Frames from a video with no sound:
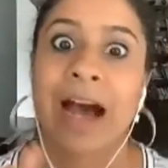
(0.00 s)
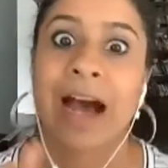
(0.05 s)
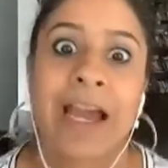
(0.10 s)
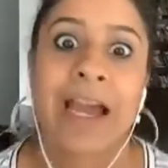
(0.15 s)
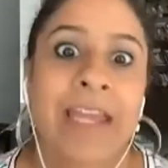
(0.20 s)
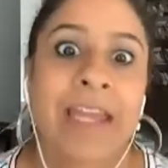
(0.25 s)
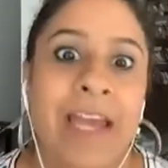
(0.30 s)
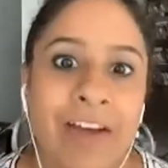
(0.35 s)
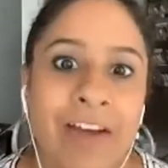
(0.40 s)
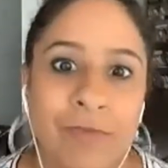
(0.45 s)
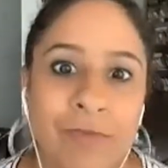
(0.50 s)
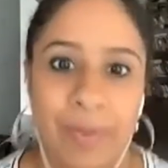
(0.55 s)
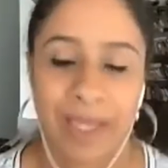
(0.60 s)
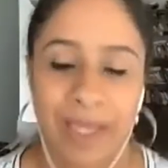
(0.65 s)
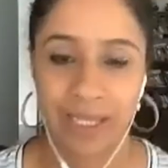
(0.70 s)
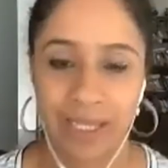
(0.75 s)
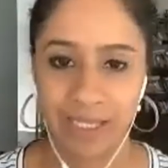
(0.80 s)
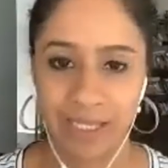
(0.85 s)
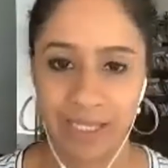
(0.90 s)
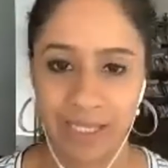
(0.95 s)
I have
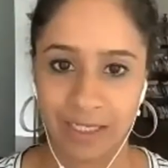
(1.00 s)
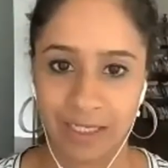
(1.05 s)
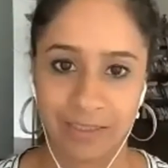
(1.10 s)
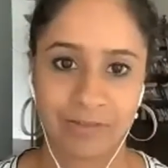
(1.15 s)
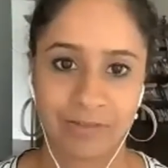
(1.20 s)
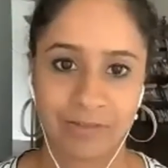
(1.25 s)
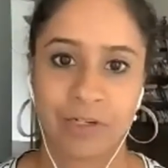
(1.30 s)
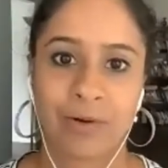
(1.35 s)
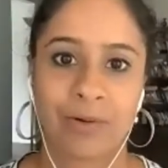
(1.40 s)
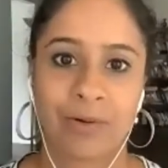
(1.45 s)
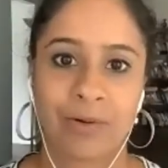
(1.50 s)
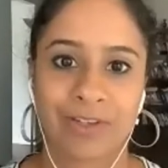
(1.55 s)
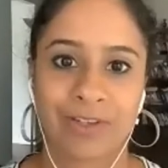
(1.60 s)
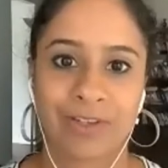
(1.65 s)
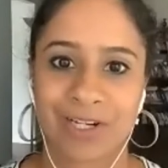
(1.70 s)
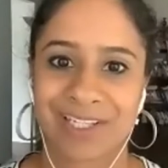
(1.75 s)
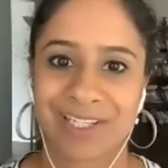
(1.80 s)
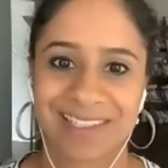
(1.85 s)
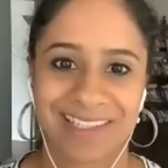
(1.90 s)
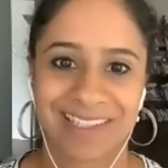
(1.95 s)
pain. You know,
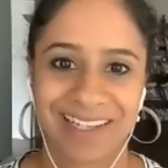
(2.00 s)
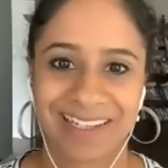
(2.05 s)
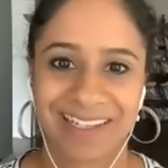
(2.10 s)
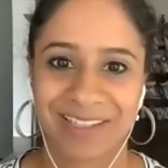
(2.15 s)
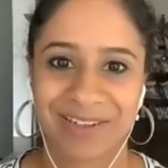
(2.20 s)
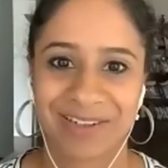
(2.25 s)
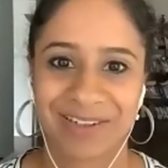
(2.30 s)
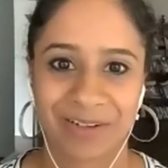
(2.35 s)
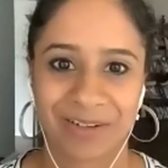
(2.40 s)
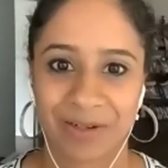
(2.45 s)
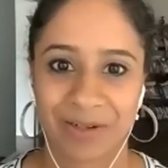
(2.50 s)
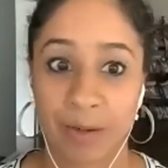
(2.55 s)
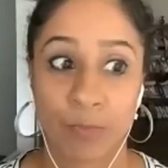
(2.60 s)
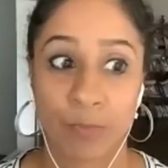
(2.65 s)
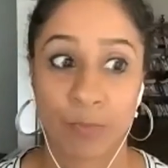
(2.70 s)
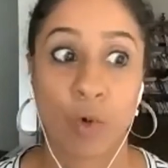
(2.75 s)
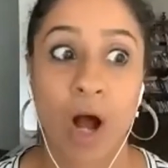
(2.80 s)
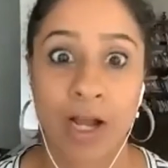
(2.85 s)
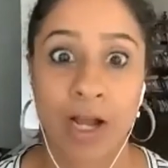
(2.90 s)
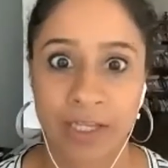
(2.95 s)
there's like, you know, I'm
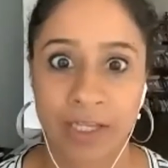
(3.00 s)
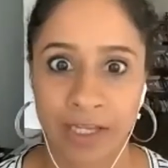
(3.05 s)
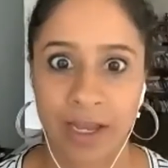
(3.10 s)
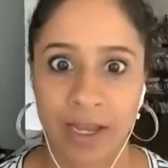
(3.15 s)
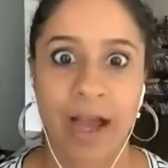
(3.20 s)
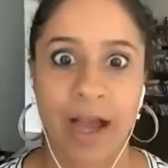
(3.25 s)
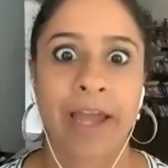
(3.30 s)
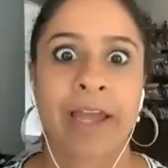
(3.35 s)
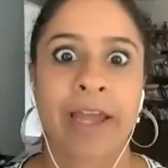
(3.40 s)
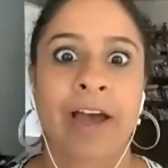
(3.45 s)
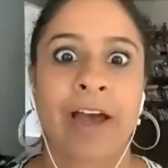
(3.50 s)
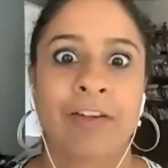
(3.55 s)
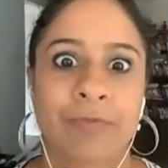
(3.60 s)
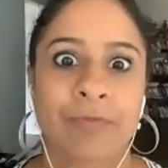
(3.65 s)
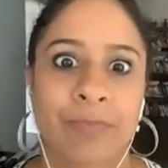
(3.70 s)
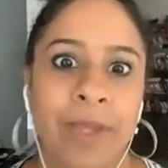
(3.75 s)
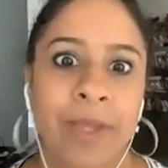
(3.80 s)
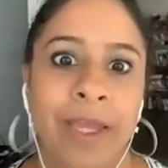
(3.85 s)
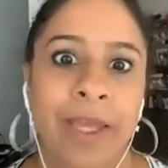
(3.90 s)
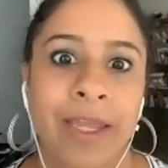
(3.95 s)
walking, I have
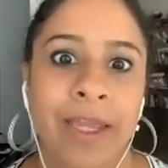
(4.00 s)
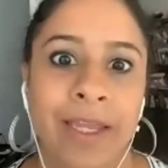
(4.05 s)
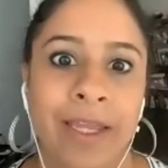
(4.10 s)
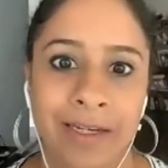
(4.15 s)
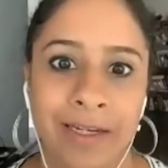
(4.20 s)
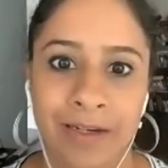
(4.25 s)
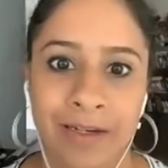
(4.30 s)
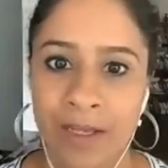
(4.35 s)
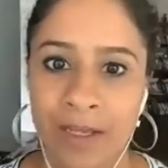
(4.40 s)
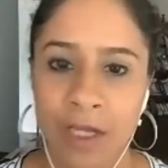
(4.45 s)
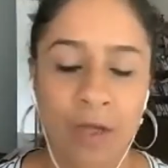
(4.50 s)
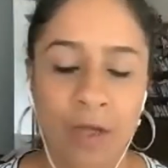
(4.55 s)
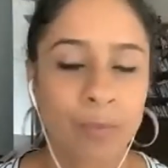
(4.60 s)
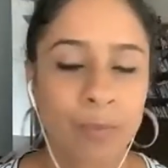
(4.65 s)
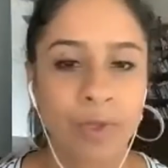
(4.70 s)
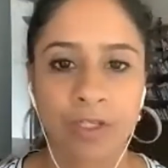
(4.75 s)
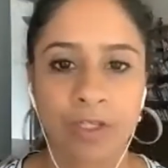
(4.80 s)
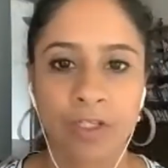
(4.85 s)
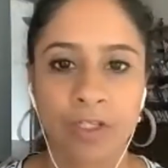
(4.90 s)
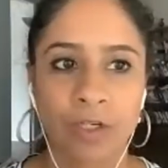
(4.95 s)
pain
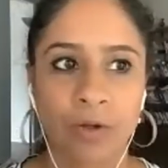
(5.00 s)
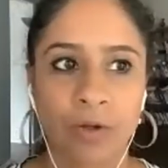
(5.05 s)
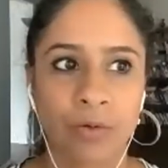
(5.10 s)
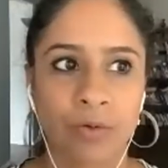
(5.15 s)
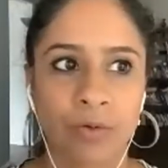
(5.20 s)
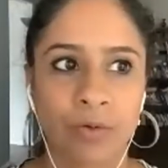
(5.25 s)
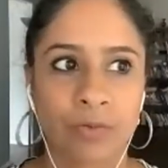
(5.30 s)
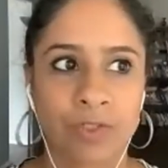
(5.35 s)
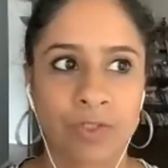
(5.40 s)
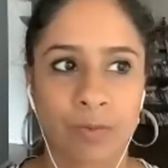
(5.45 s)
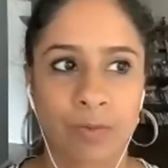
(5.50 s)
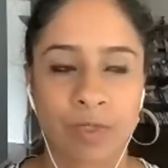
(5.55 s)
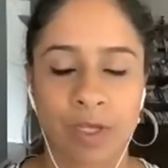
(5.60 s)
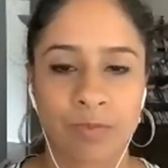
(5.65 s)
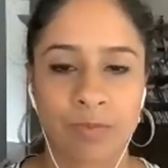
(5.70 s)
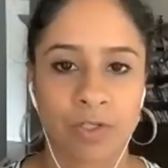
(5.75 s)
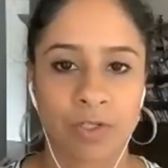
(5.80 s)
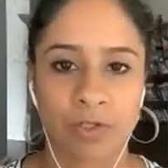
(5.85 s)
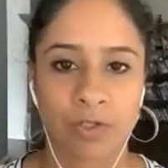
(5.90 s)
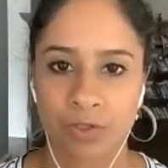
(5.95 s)
but you know
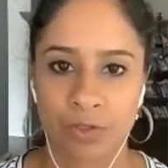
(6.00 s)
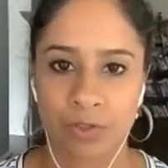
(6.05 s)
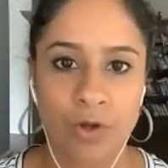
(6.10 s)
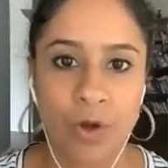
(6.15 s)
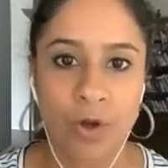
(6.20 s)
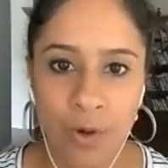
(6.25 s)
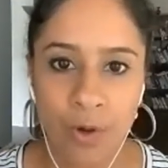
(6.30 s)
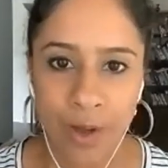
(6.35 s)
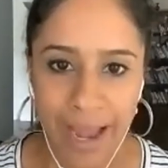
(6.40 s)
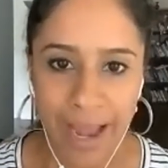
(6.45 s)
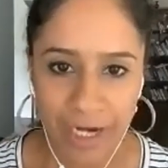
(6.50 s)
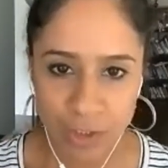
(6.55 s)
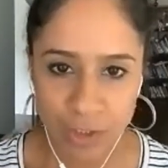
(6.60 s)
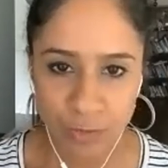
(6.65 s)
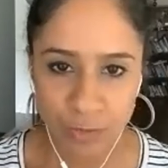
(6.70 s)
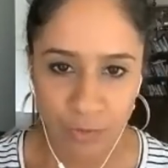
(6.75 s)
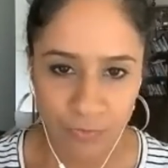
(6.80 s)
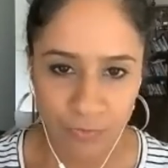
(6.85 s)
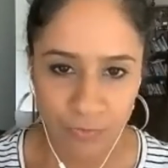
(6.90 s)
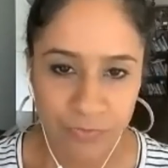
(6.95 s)
sometimes there's no
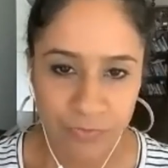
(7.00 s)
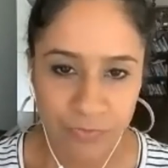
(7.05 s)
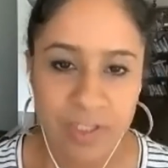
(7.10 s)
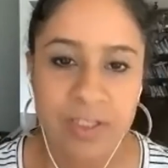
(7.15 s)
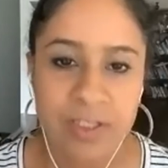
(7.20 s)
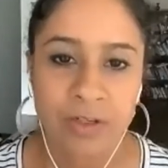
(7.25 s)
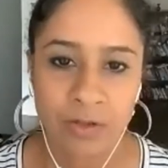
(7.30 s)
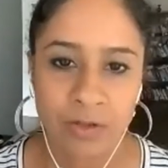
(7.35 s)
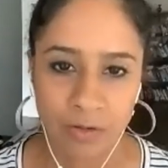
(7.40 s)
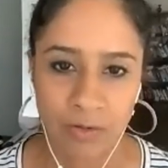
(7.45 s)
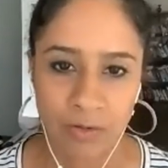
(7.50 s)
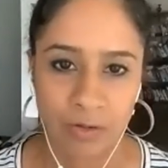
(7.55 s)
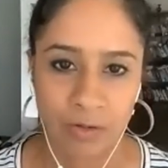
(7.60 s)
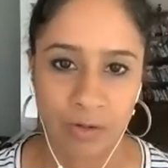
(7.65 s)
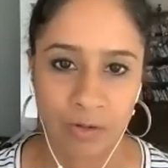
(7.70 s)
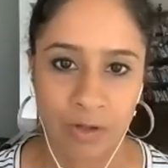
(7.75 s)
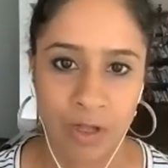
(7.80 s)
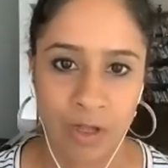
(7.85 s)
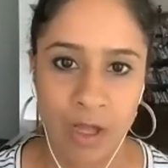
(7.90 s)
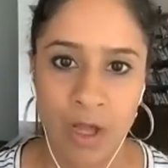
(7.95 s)
actual
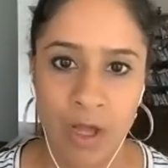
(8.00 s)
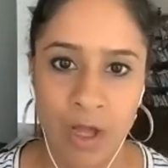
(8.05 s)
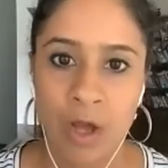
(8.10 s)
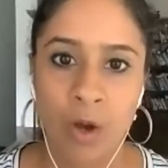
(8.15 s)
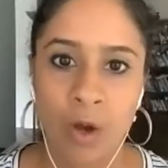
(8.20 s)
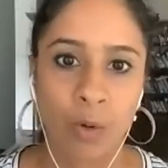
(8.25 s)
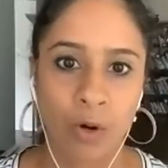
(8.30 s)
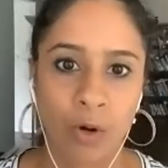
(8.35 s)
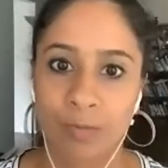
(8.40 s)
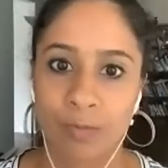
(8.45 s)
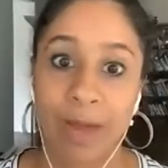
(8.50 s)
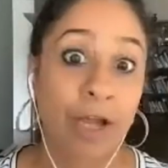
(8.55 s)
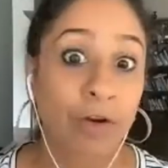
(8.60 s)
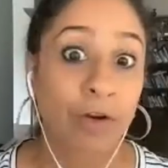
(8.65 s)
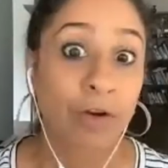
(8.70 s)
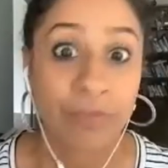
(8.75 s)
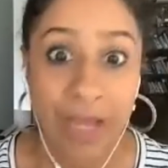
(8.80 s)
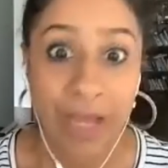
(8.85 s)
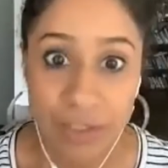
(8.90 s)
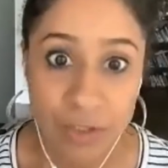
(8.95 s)
physical or
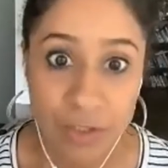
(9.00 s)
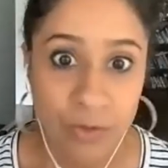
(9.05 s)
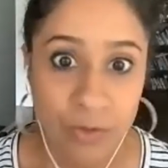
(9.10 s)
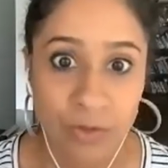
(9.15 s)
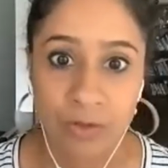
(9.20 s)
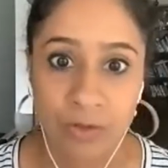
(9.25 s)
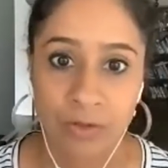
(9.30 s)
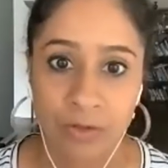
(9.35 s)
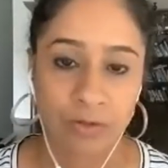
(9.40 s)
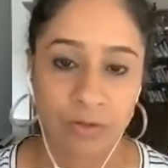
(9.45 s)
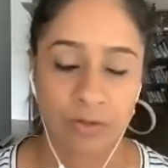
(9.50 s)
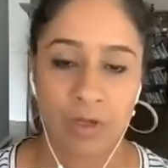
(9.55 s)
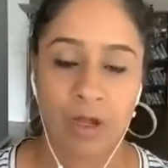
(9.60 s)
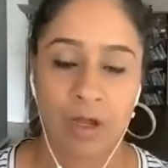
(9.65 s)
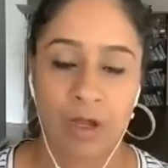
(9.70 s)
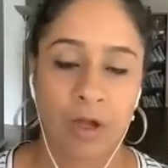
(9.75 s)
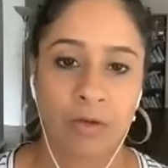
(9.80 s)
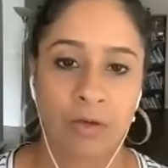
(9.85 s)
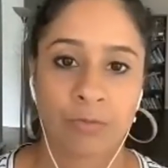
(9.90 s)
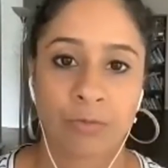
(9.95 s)
myofascial
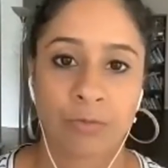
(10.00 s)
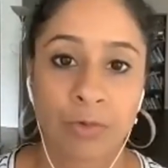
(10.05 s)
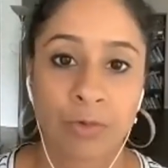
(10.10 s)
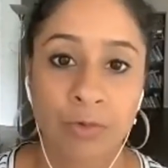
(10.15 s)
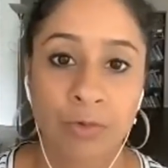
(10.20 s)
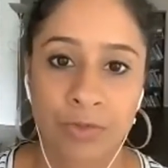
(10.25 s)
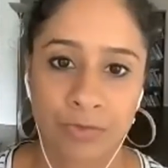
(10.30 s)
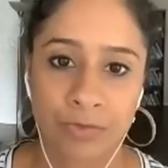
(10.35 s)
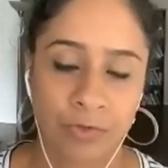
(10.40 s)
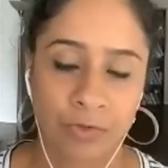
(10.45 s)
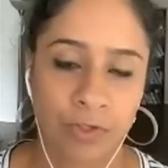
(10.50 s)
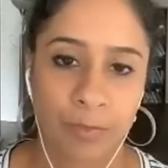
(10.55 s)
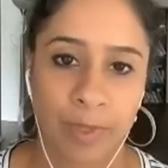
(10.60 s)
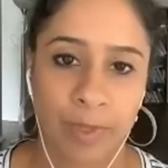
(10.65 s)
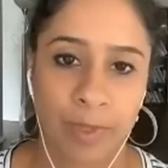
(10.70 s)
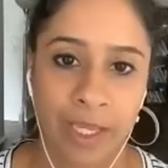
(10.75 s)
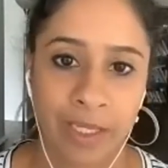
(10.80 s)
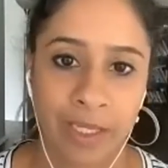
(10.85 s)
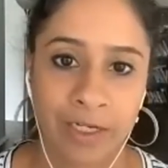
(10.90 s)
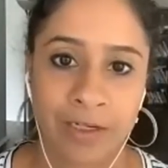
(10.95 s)
uh, root for the
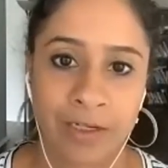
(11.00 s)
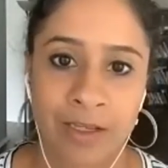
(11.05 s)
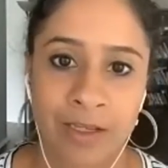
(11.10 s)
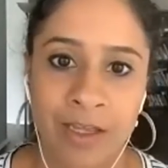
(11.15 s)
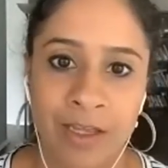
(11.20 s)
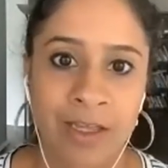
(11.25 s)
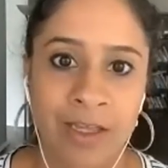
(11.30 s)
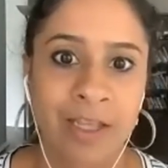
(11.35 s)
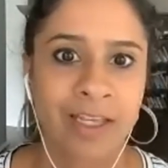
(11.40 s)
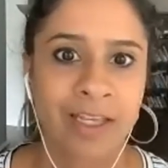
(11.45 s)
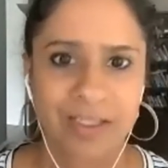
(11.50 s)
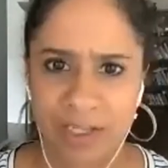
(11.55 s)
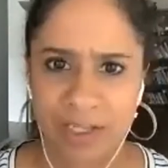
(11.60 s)
pain it's like